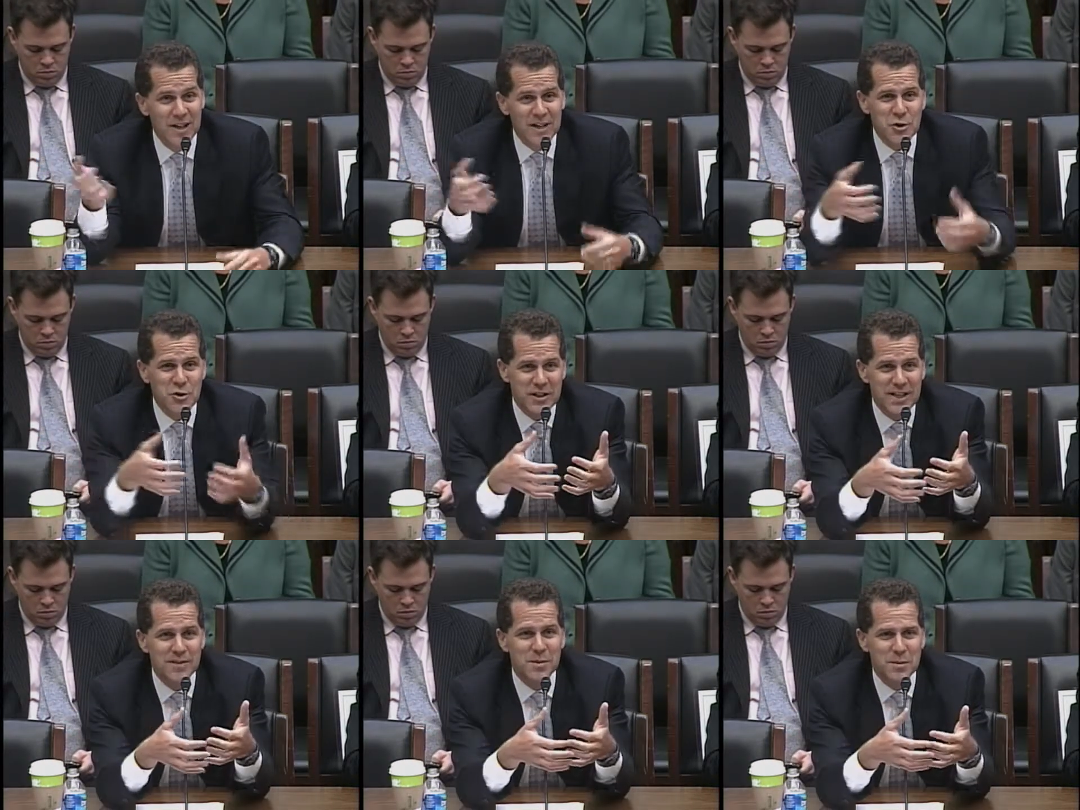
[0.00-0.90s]
Speaker 1: you should
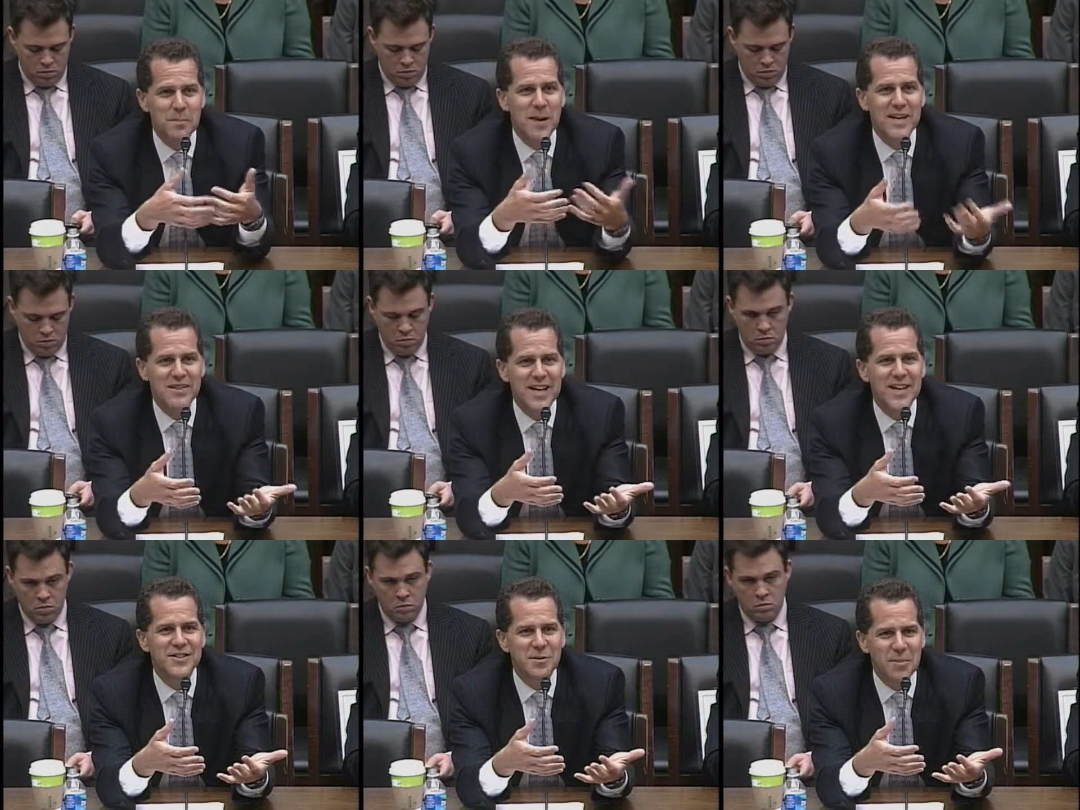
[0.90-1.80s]
give them a base
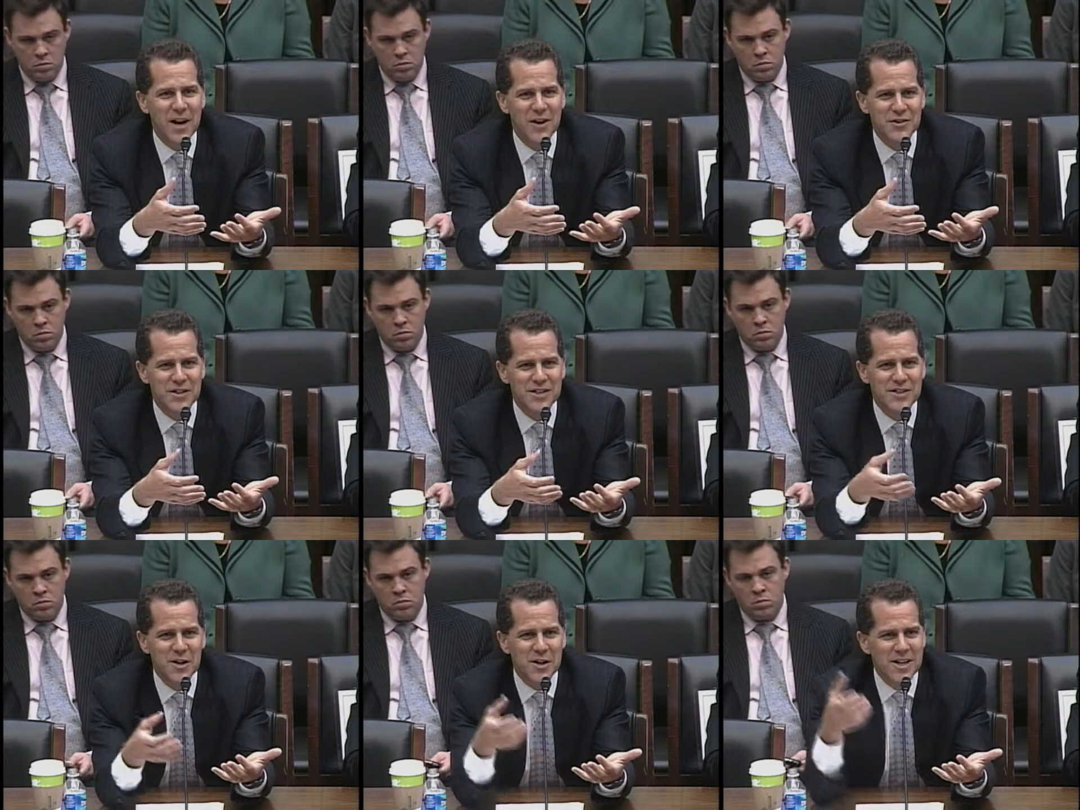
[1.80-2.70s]
case comparison.
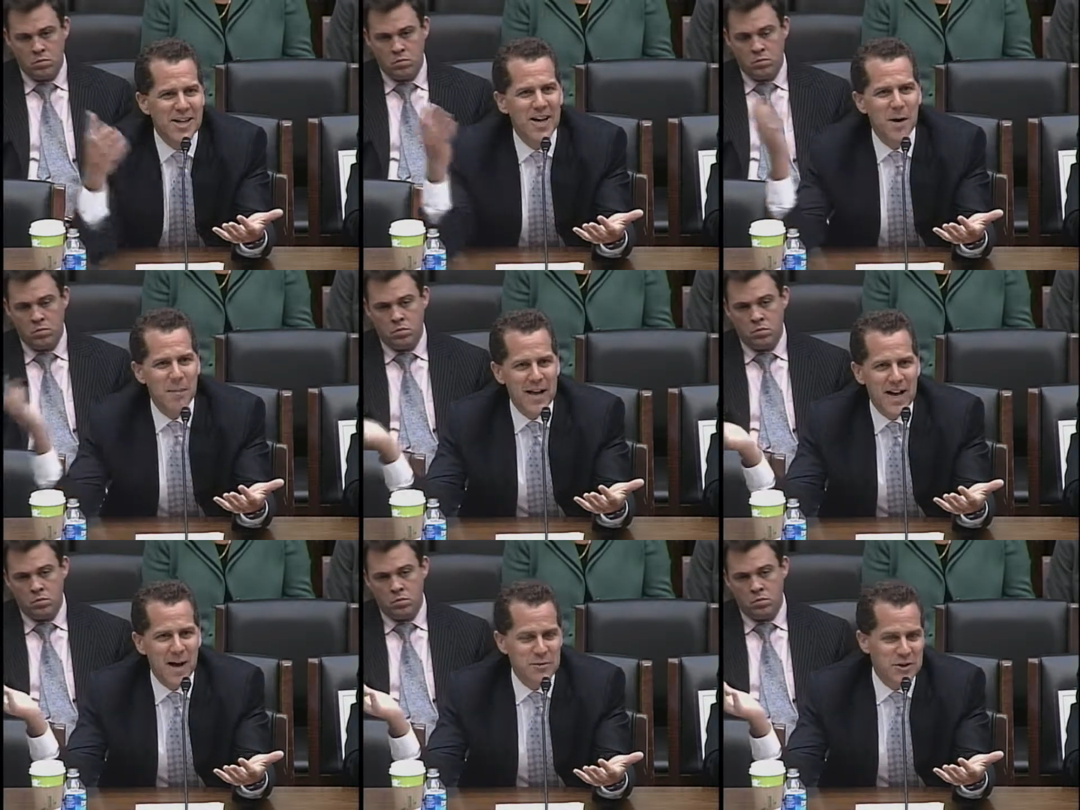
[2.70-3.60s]
So a, a pay
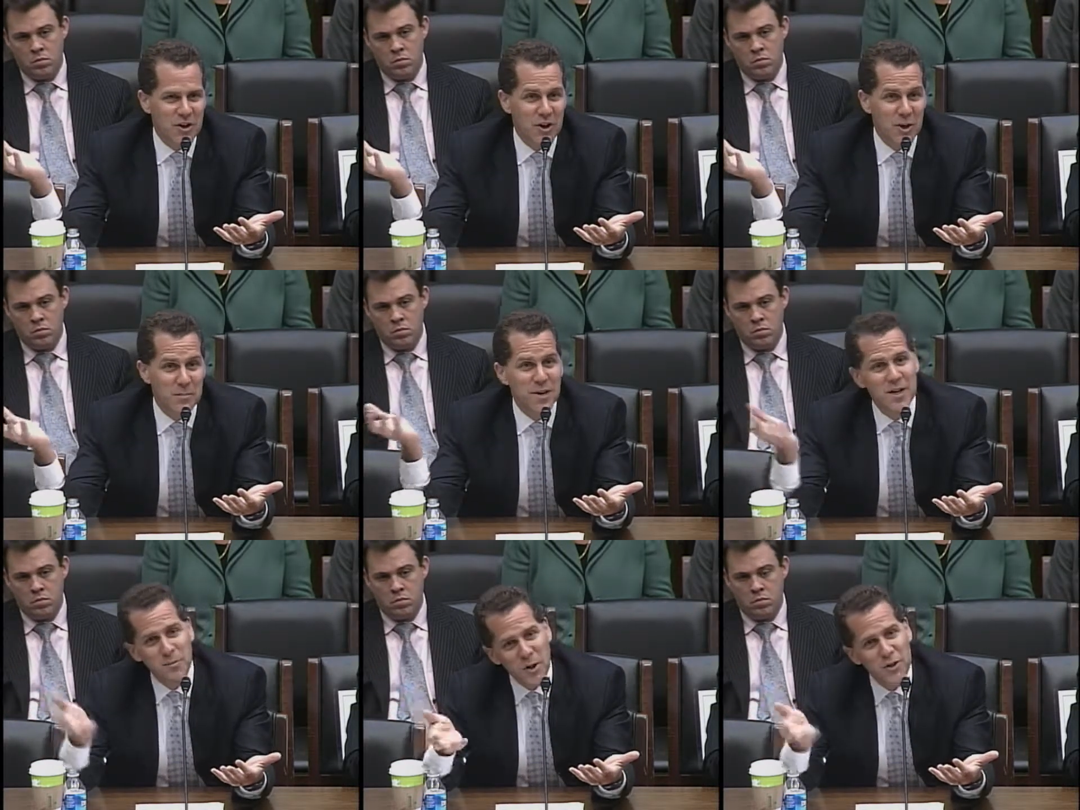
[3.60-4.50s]
option arm
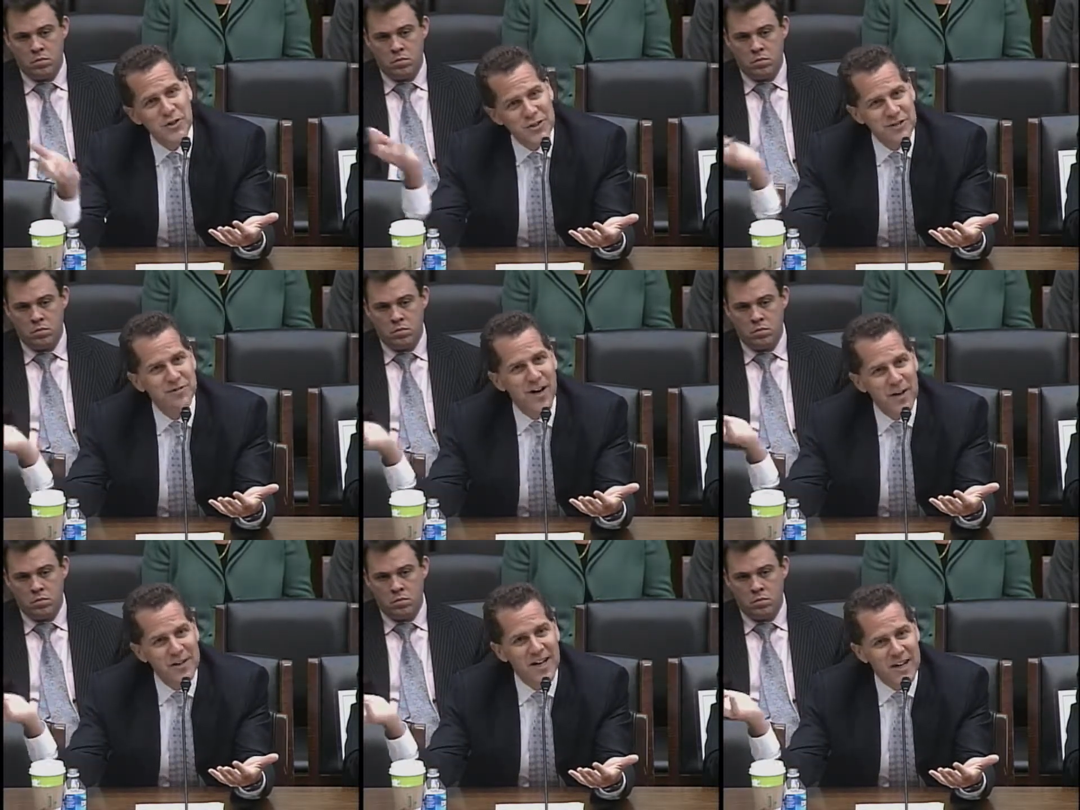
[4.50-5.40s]
poses the
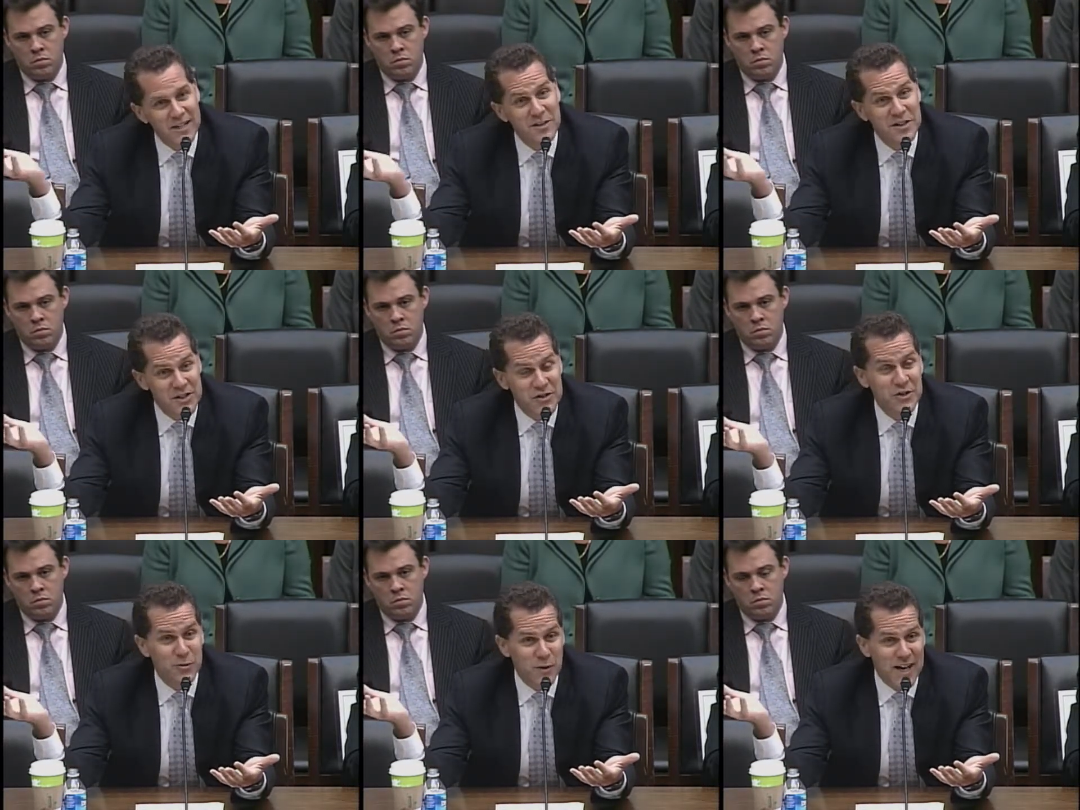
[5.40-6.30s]
following kinds of
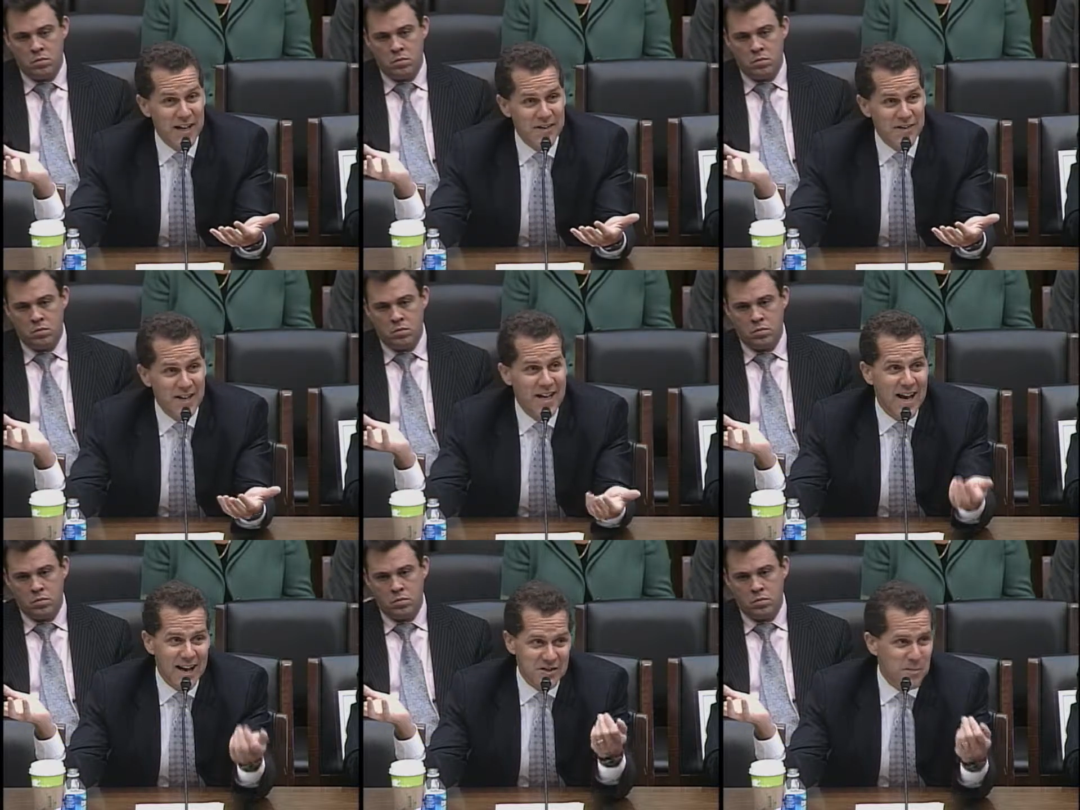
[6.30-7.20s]
additional risks
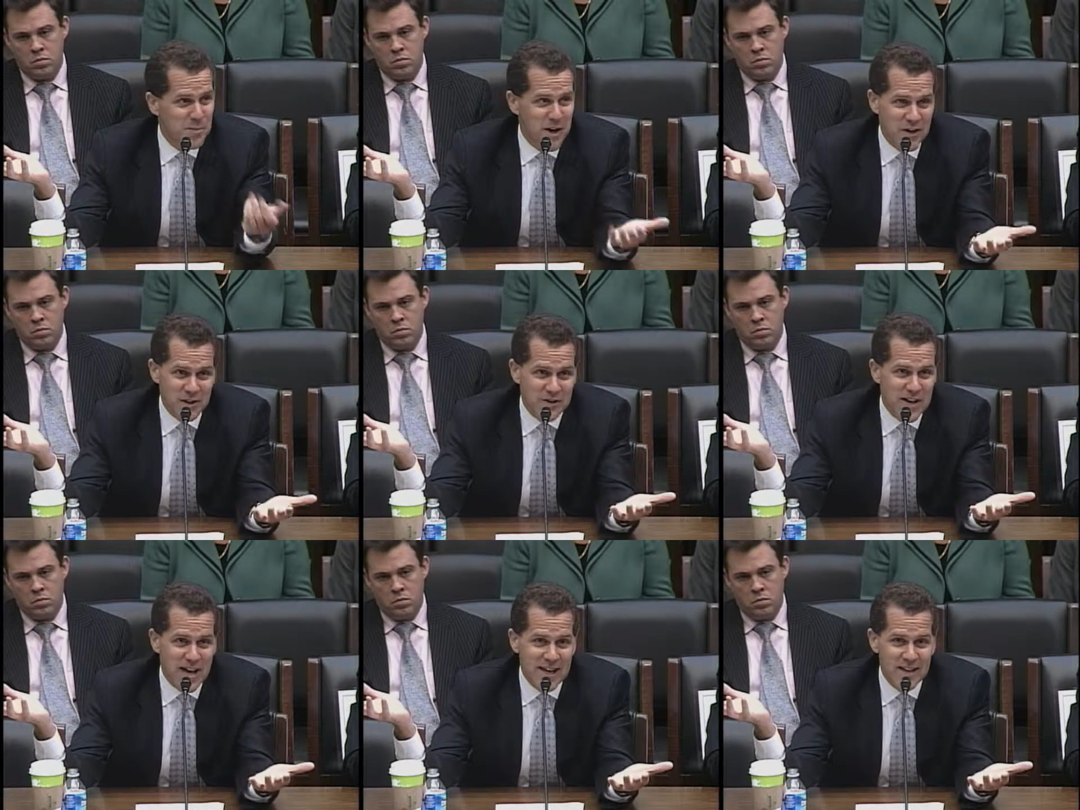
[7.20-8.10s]
as compared to,
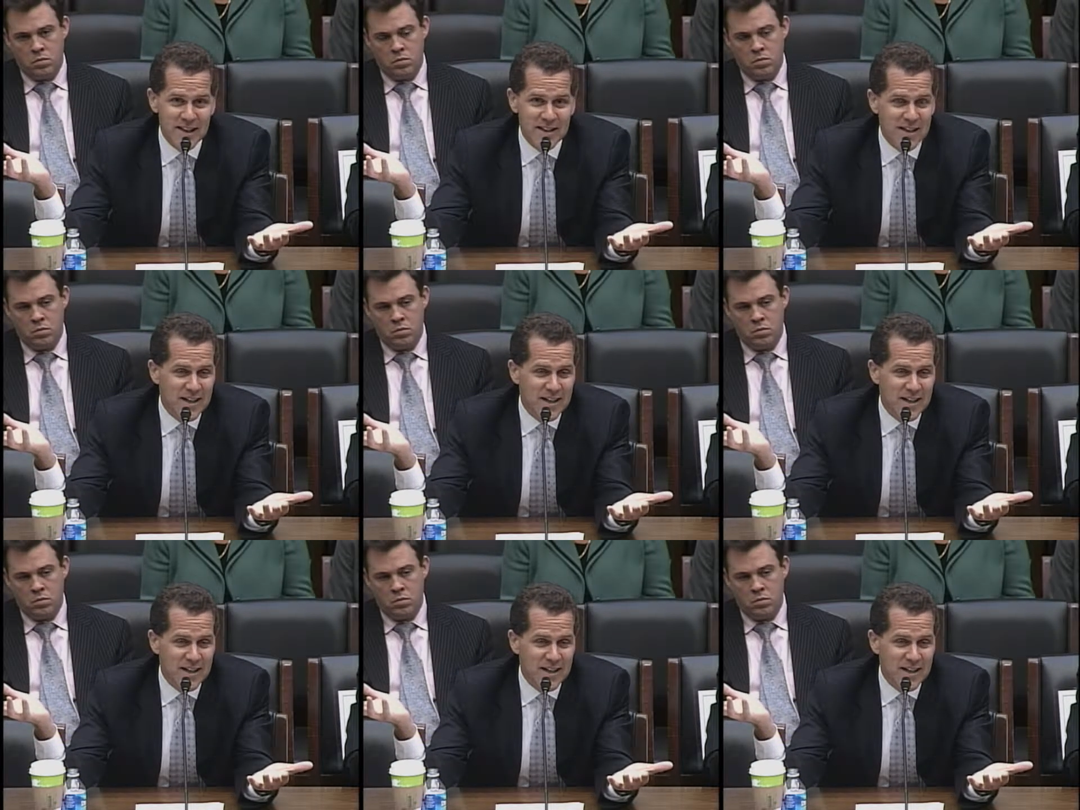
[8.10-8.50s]
say, a,